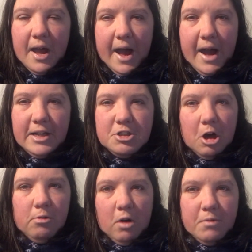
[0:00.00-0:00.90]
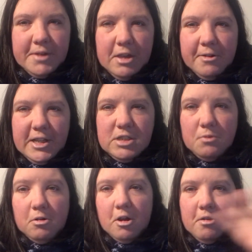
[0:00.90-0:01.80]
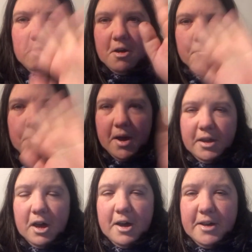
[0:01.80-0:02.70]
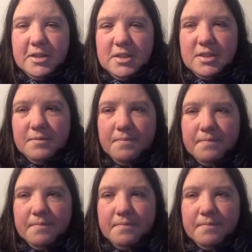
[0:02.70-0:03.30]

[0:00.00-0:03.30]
and I will update you again tomorrow. Bye guys.